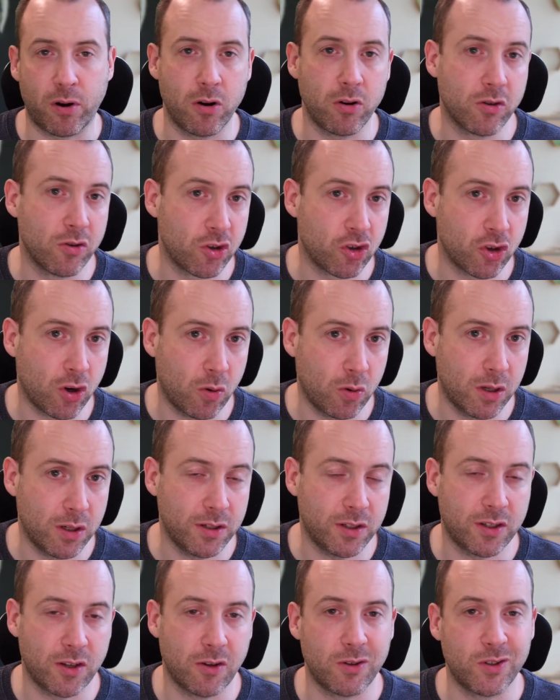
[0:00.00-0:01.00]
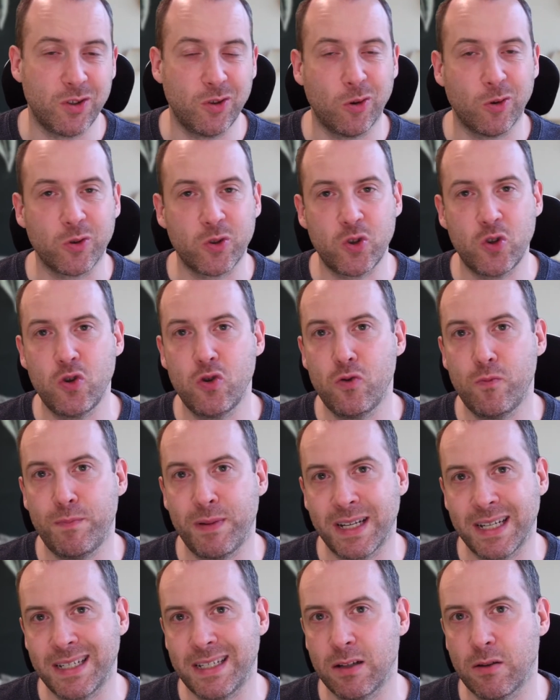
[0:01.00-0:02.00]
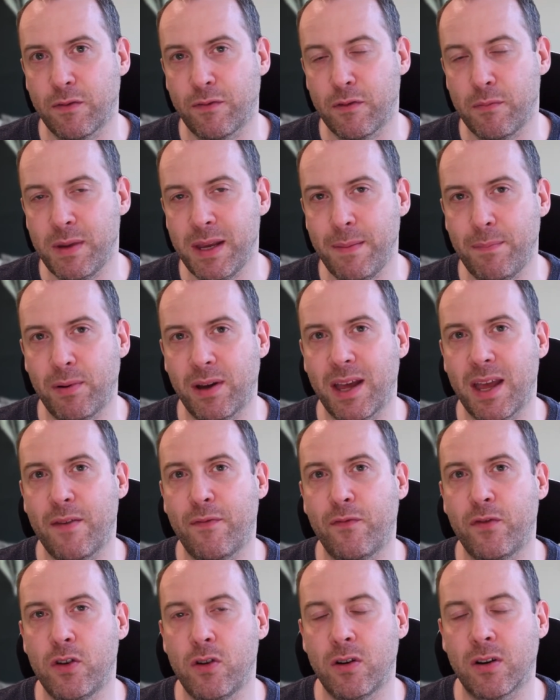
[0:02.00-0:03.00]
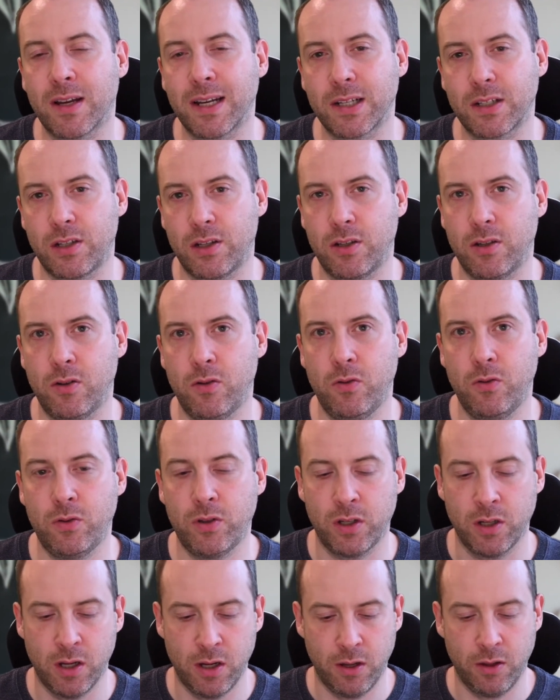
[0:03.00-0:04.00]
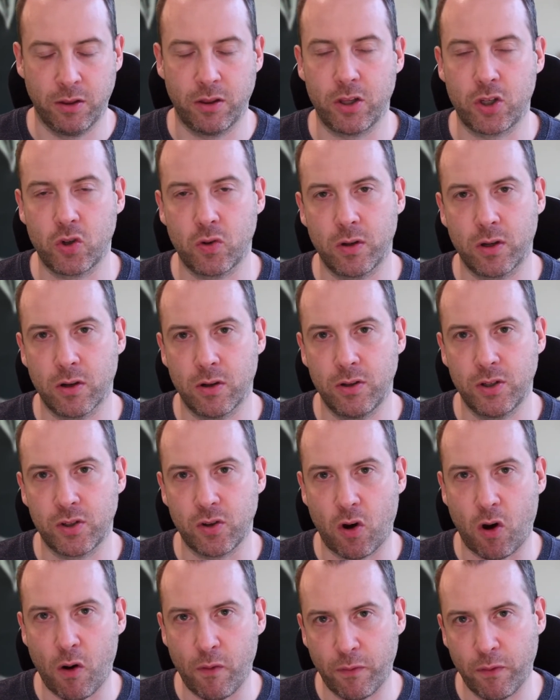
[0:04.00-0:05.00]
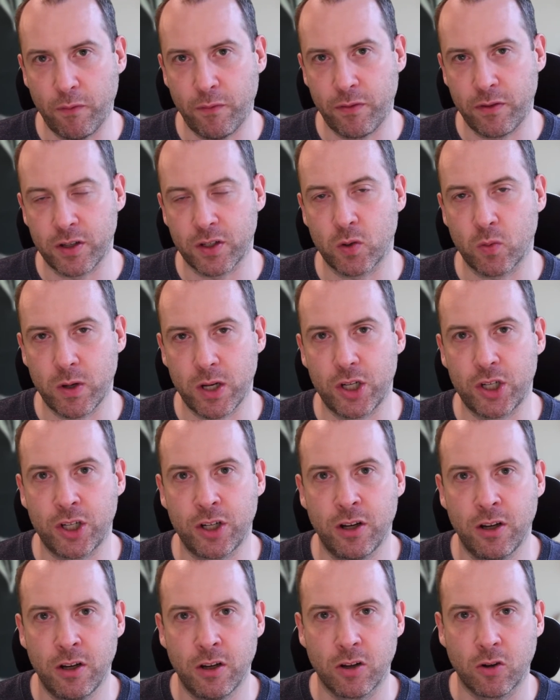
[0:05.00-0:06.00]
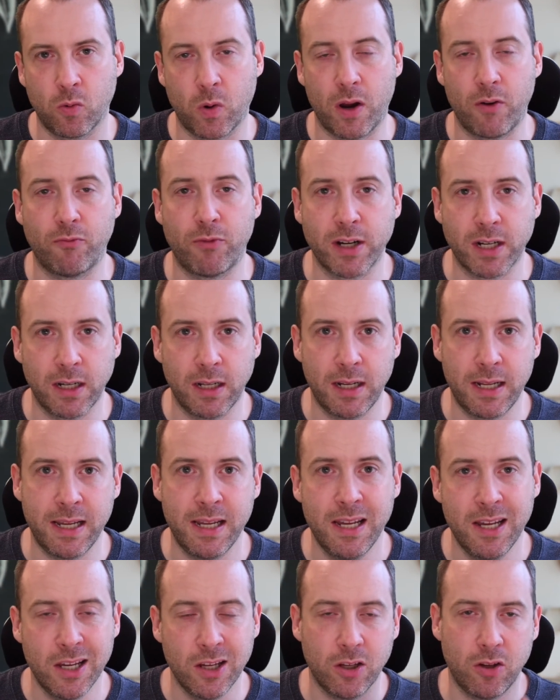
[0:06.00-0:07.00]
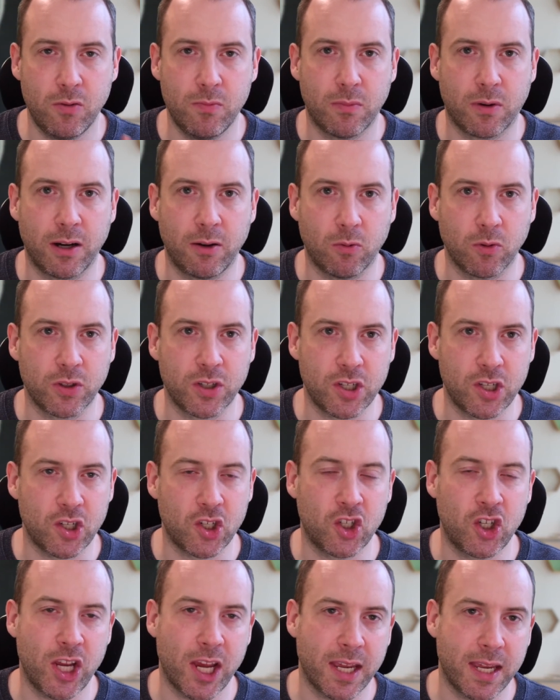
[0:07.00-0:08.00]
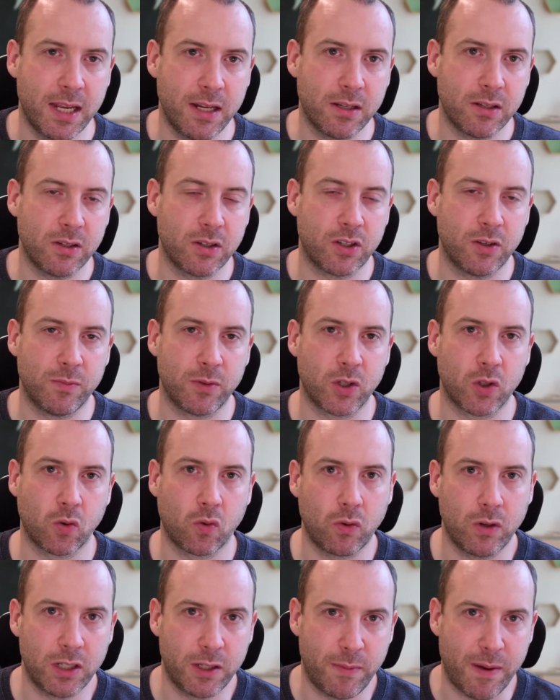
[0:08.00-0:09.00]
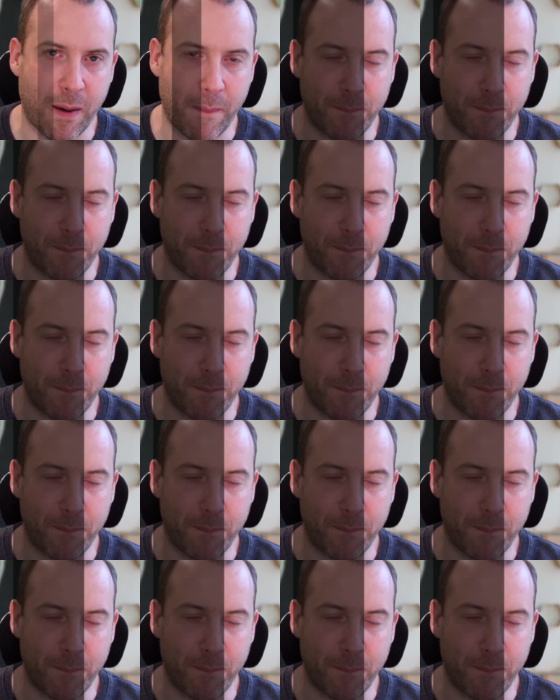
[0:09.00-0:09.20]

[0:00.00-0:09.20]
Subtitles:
controller, so it's not too big a deal for me. But if you like to use the Joy-Cons off of the Switch quite regularly, you might want to just check into some stories about